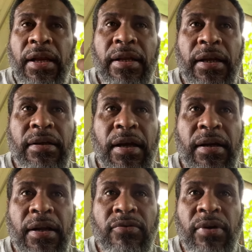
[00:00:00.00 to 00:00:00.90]
that can
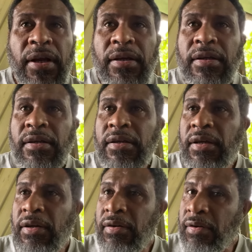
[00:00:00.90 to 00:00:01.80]
attract
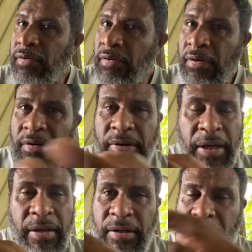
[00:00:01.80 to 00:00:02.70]
or
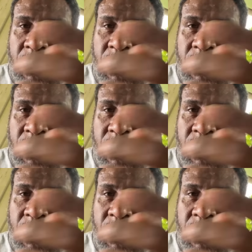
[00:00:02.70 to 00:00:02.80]
anything.